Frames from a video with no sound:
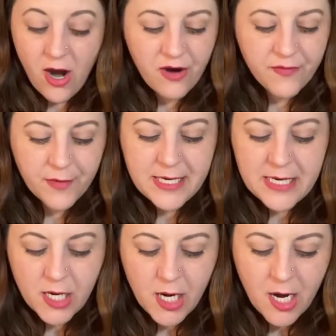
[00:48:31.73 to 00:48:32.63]
over
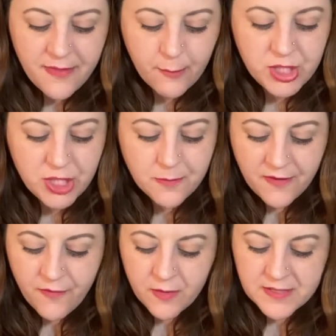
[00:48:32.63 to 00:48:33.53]
here that we shouldn't
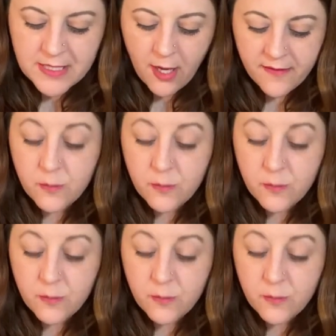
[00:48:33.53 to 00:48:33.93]
be focusing on,